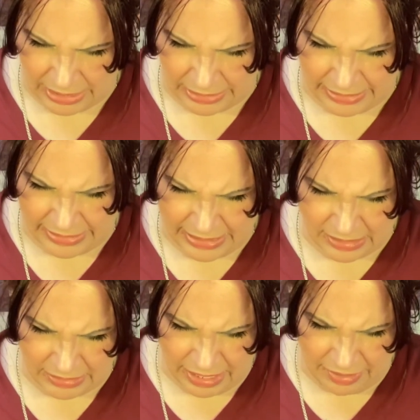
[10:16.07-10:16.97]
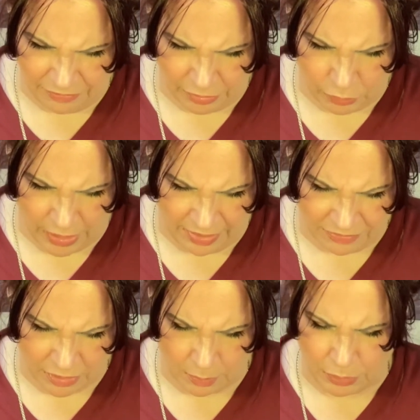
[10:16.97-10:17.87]
This is
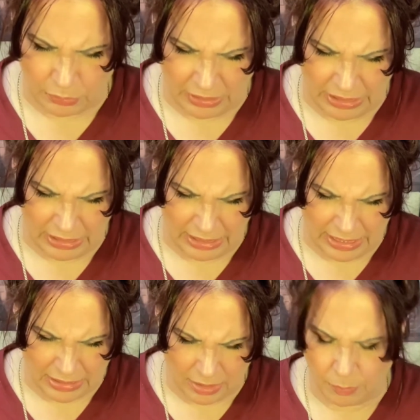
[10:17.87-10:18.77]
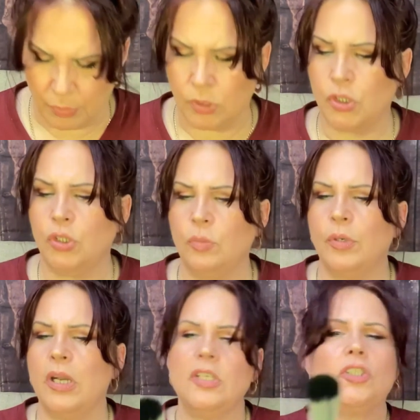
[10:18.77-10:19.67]
Lovecraft Beauty. It's a number 2
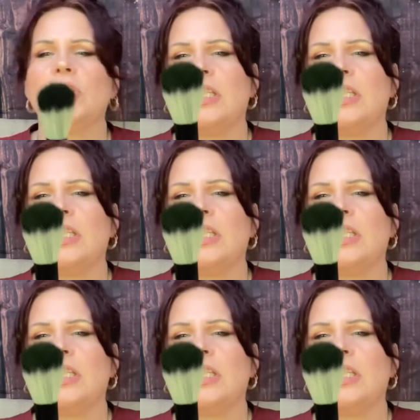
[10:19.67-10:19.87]
brush.